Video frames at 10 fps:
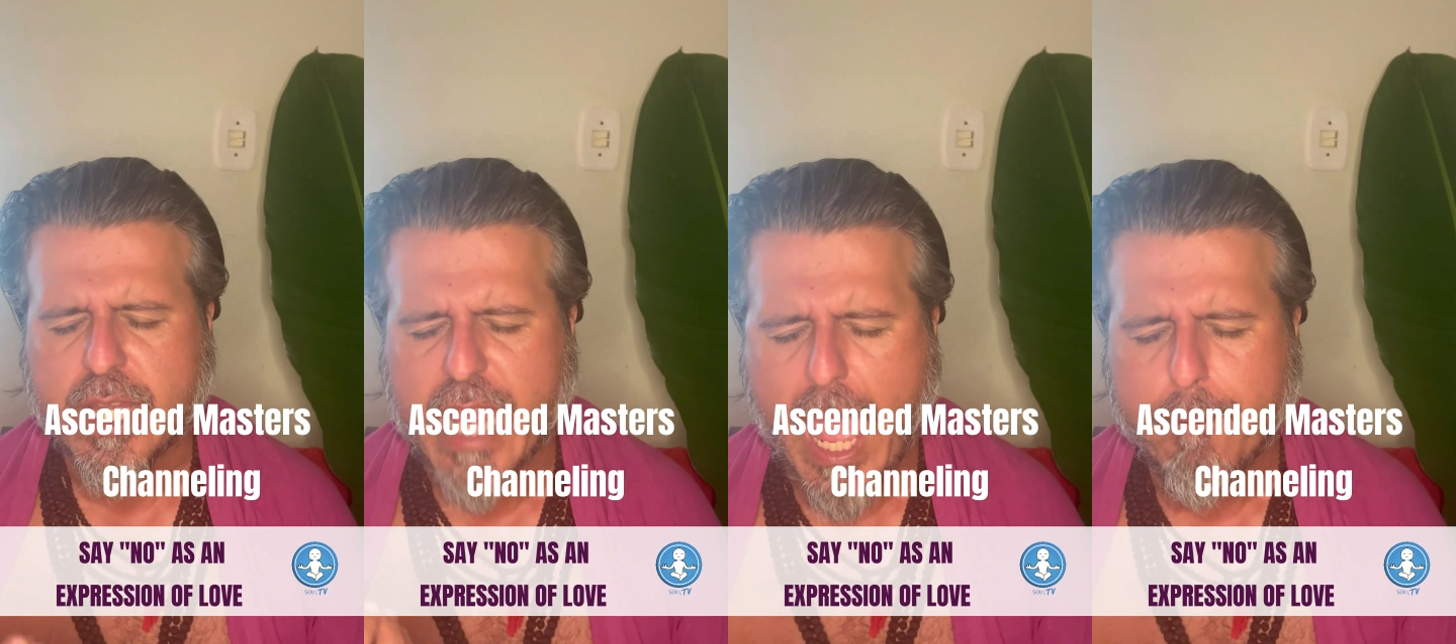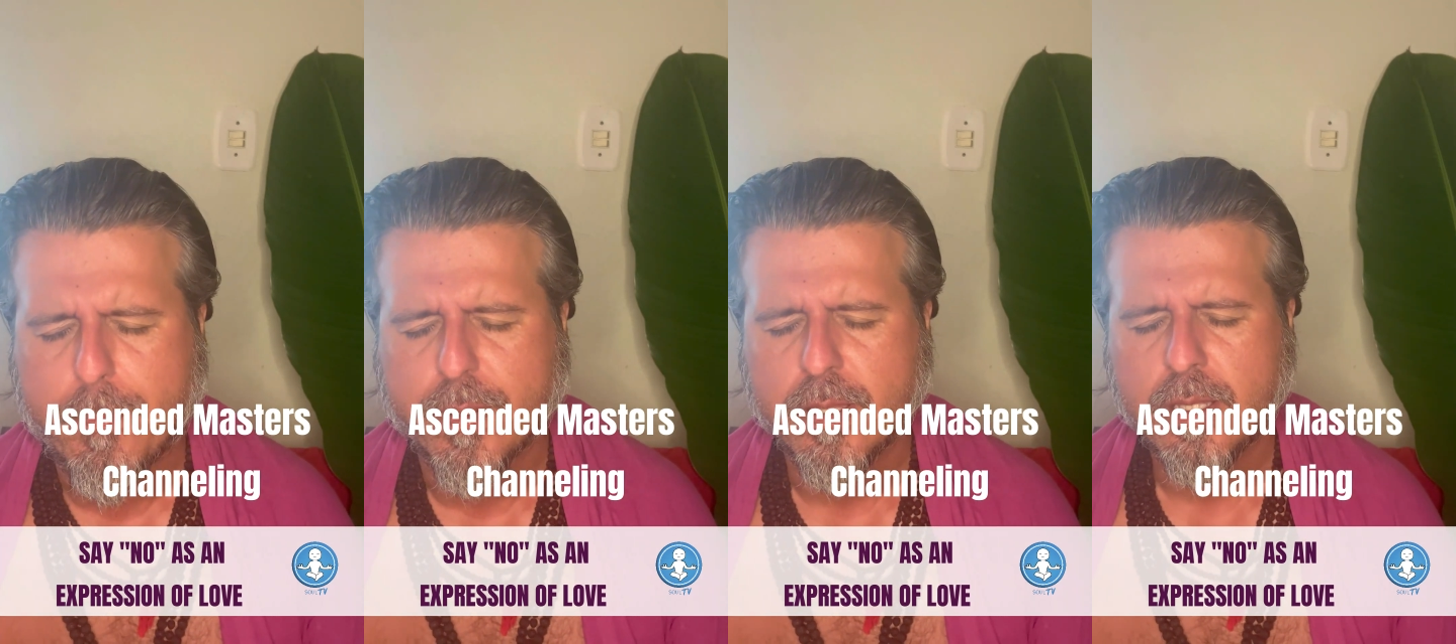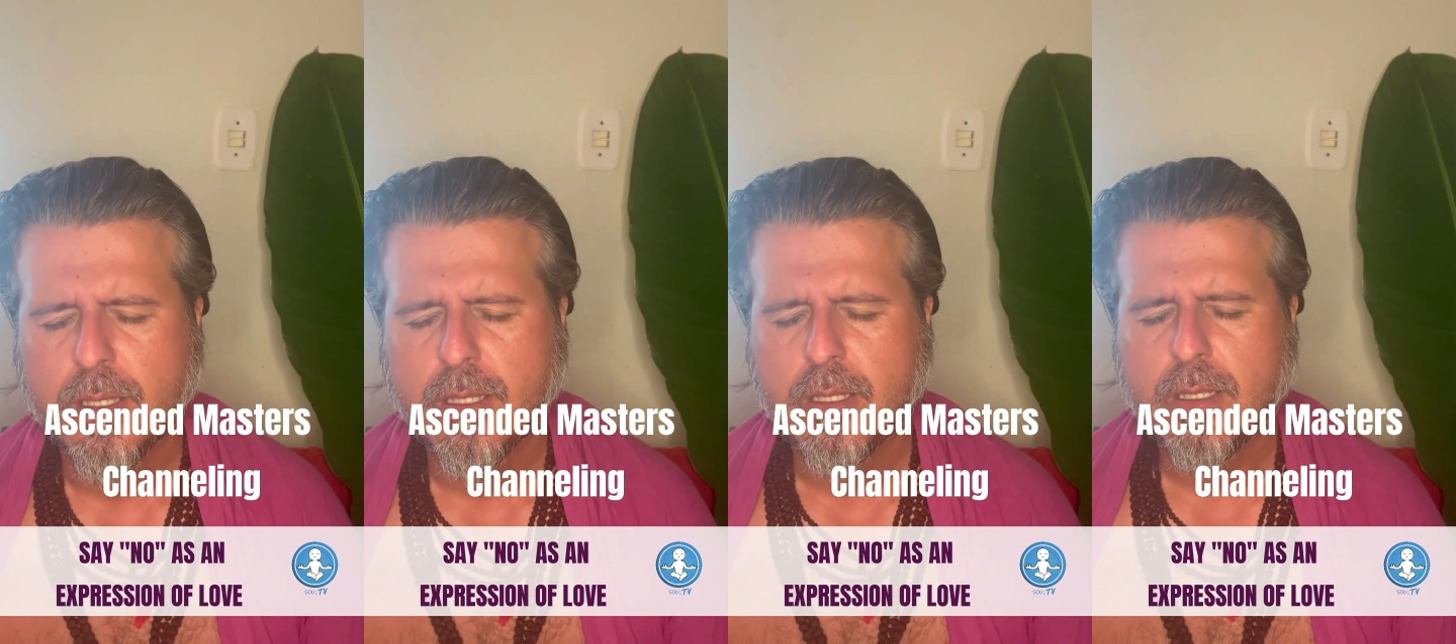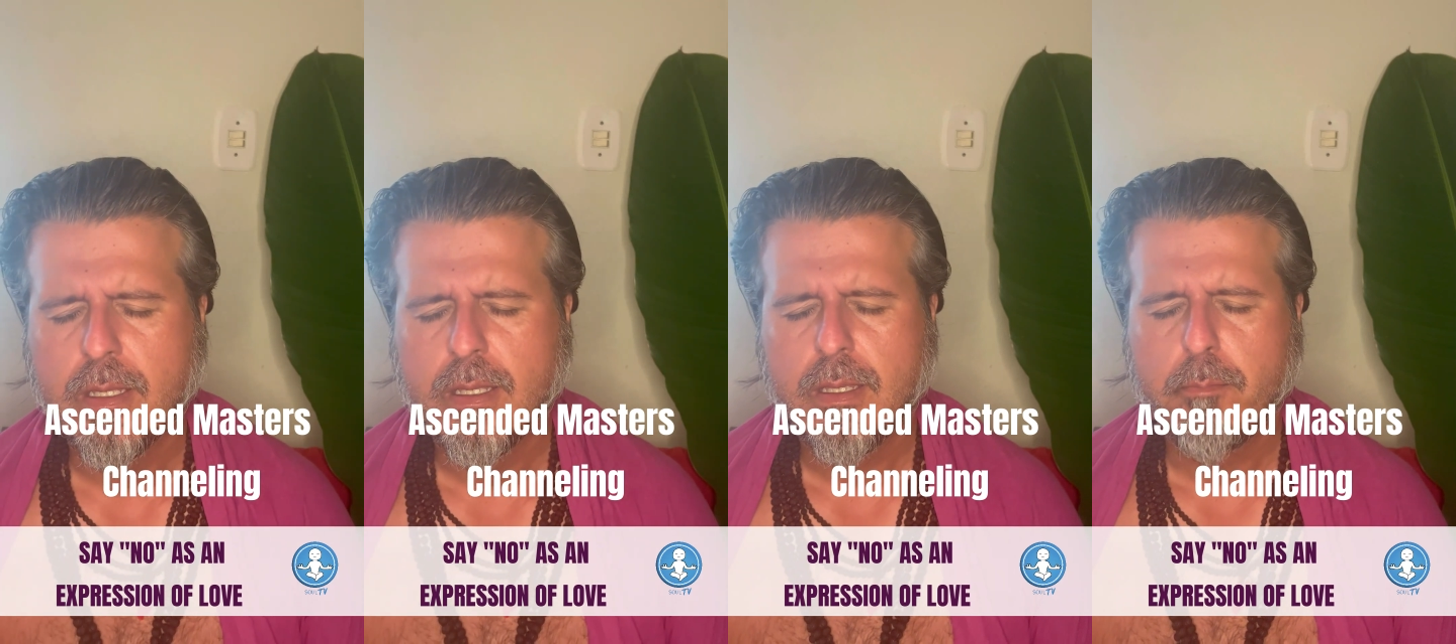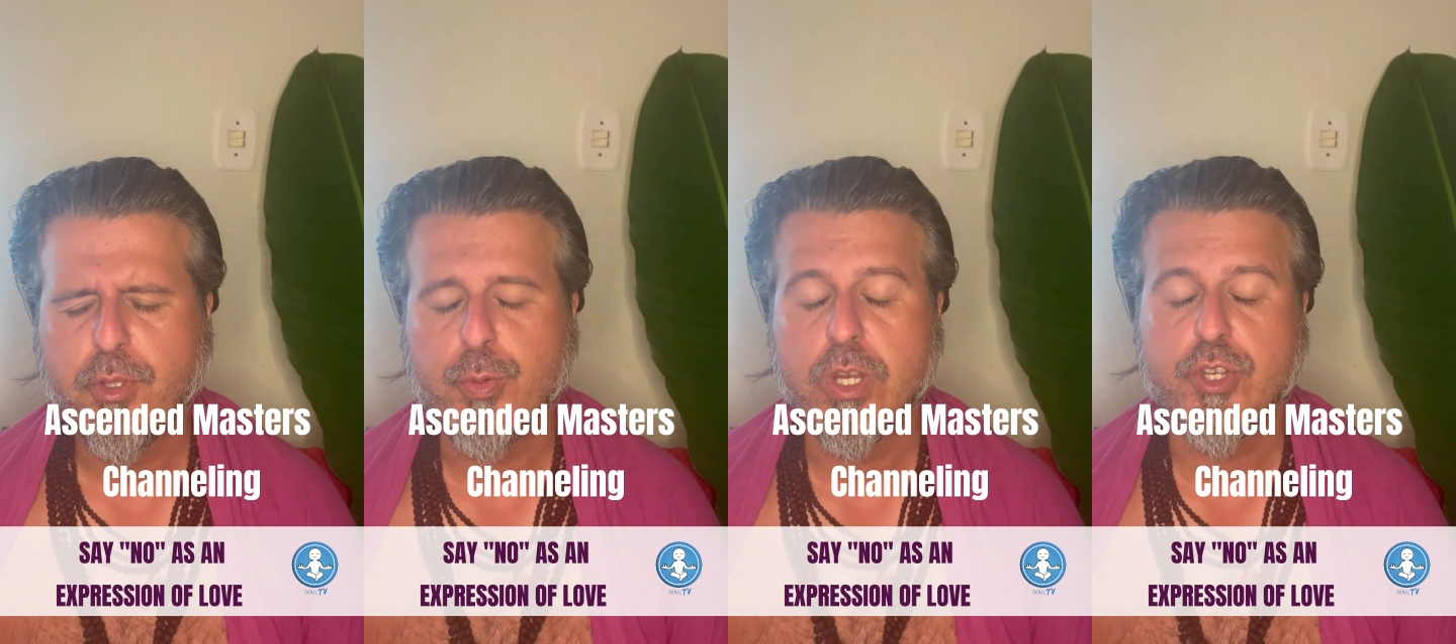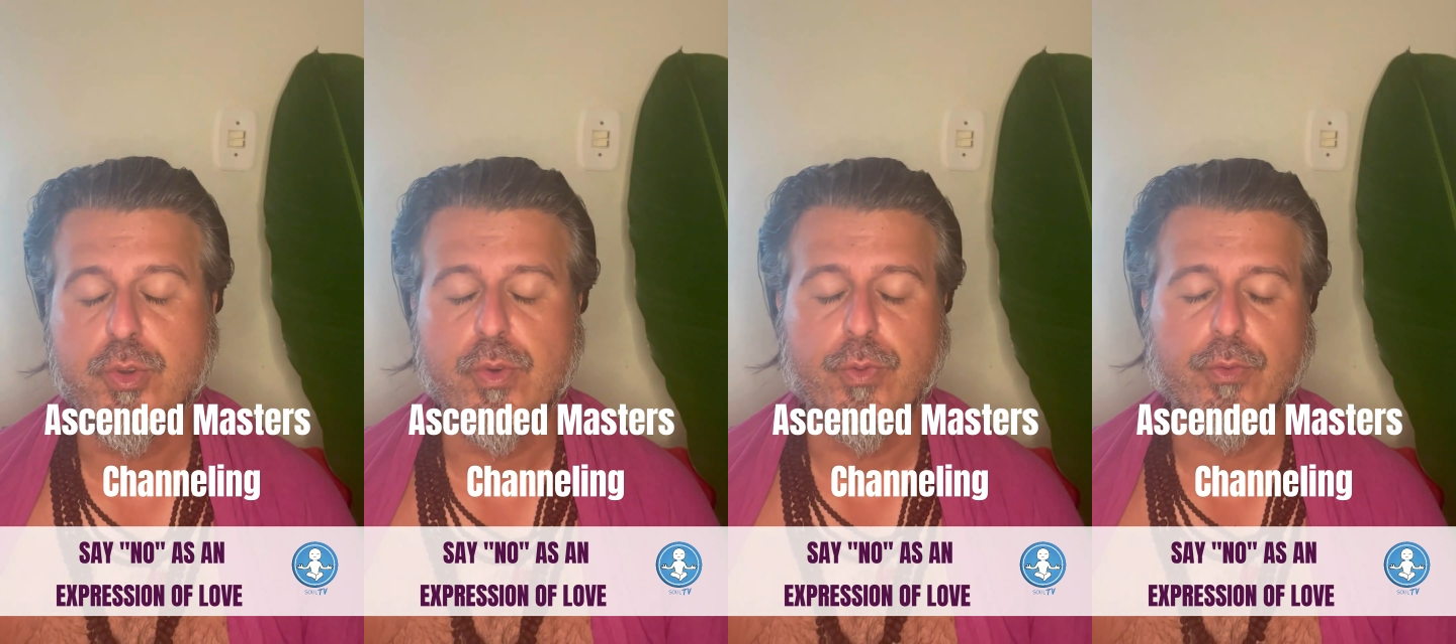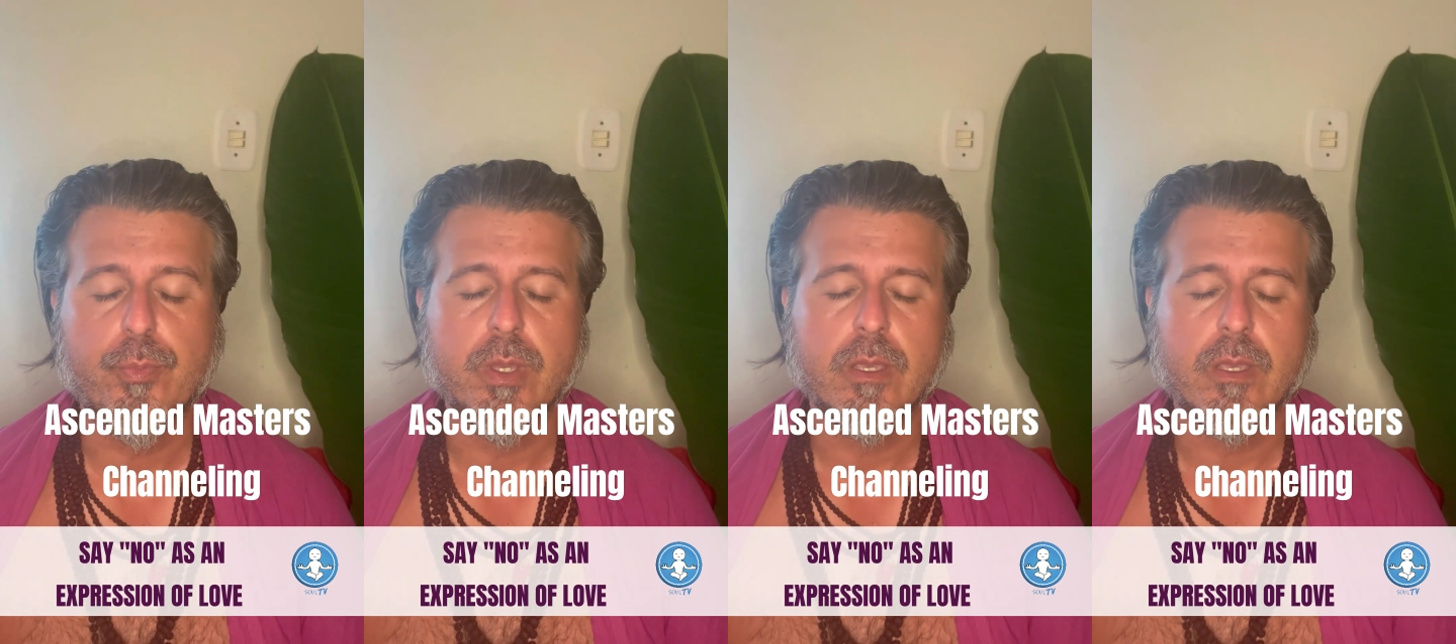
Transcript: gap between the truth of me.